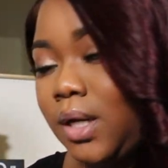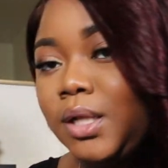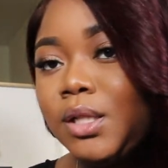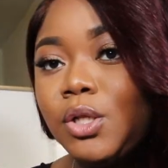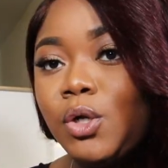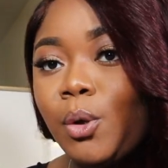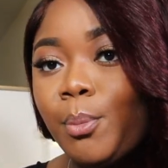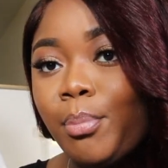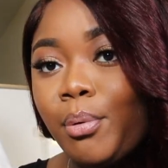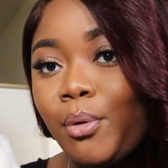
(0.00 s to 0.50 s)
a
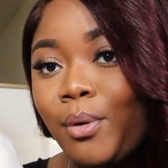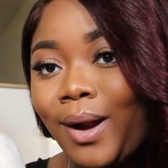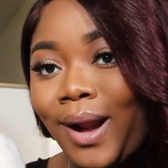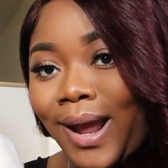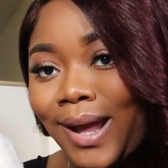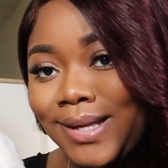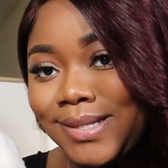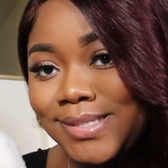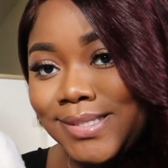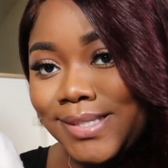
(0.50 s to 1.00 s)
little
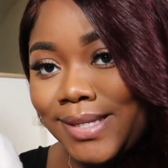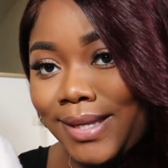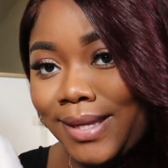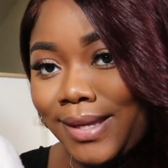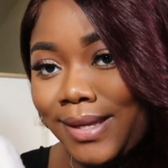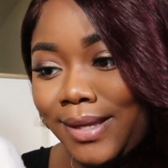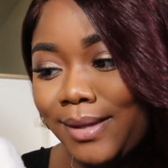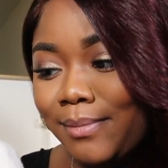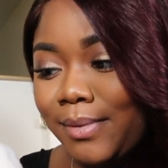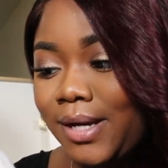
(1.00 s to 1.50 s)

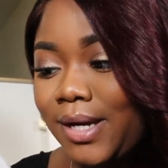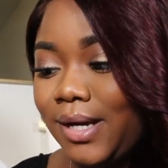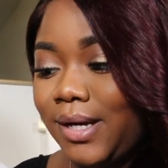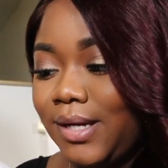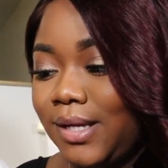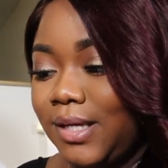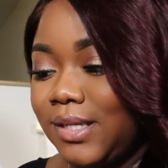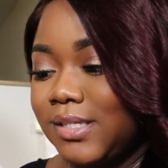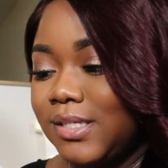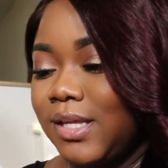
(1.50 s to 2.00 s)
pricey
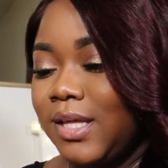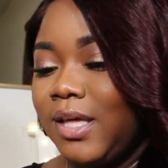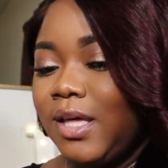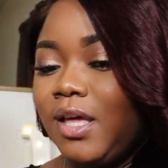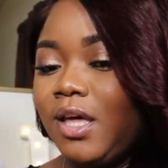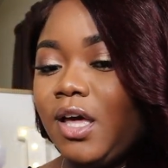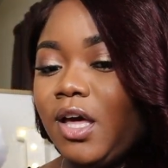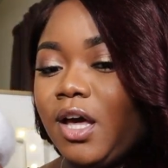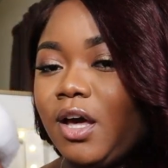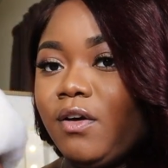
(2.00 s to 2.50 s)
because
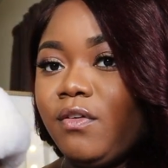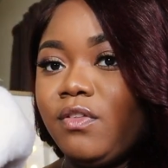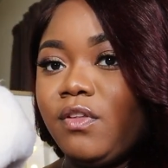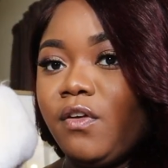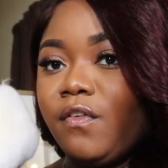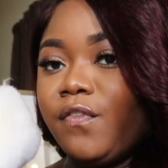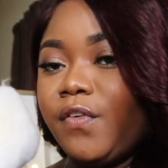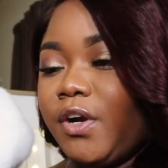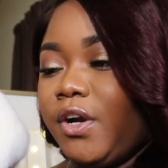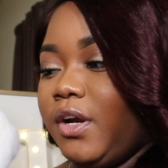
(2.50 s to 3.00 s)
of
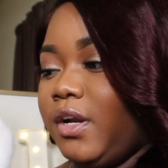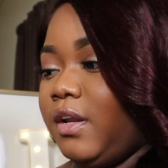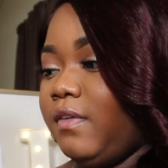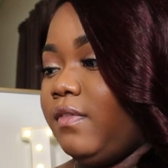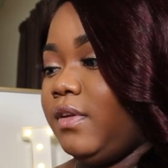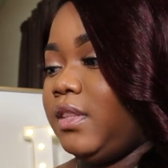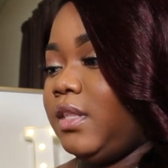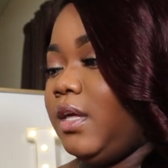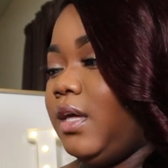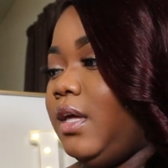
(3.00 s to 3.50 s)
the fur and
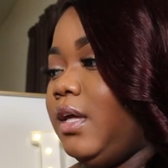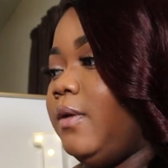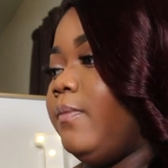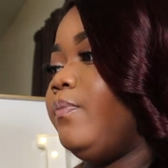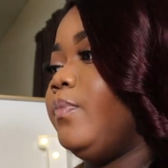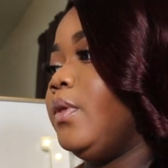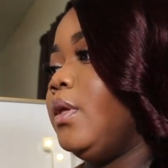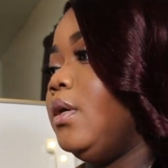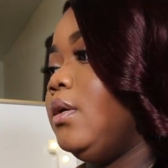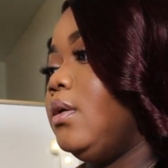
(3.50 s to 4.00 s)
everything.
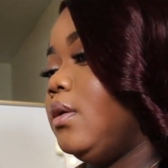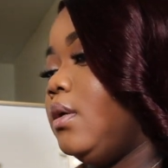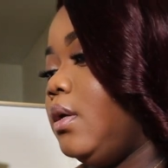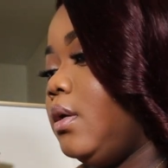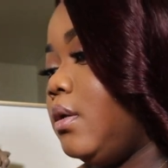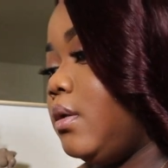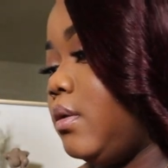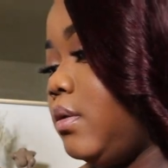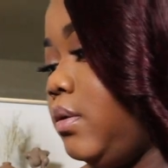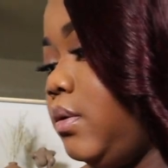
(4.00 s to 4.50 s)

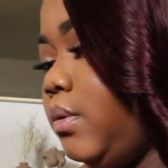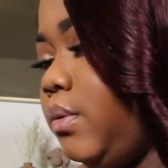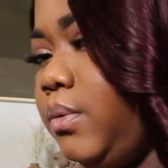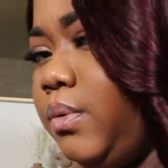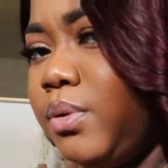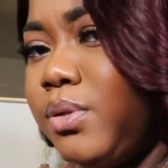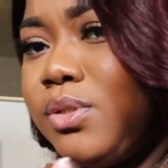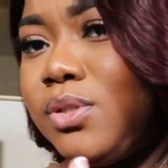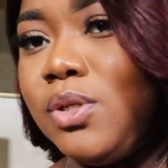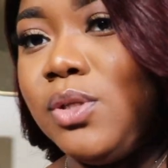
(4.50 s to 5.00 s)
Ooh,
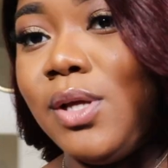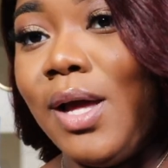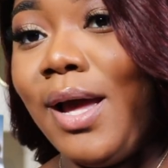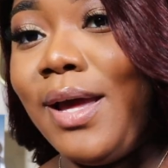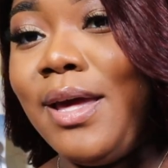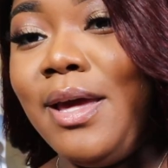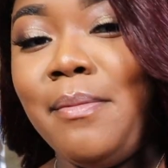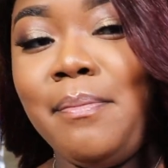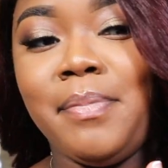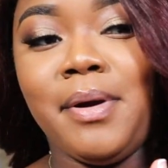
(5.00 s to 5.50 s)
excuse me. I
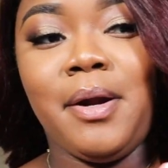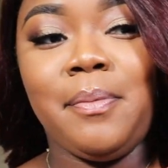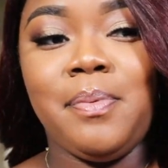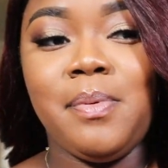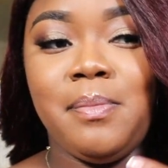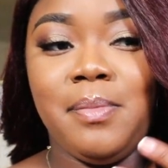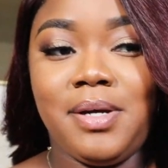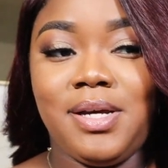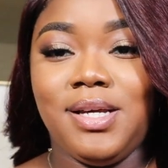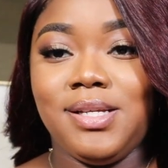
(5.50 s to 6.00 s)
keep
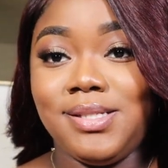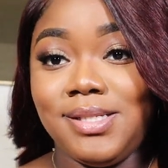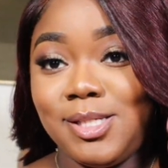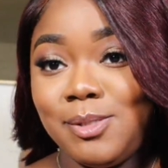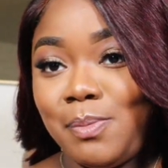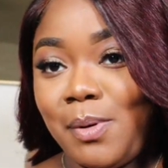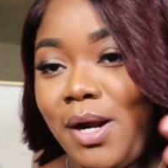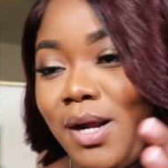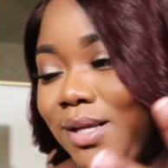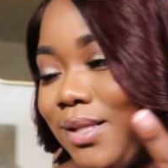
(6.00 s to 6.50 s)
burping because the
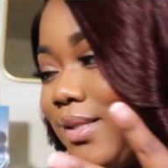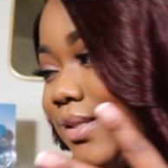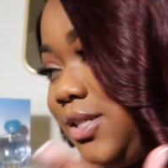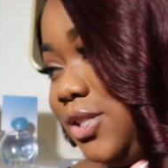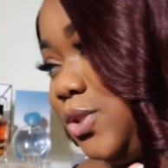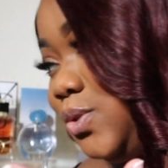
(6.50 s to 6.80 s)
sparkling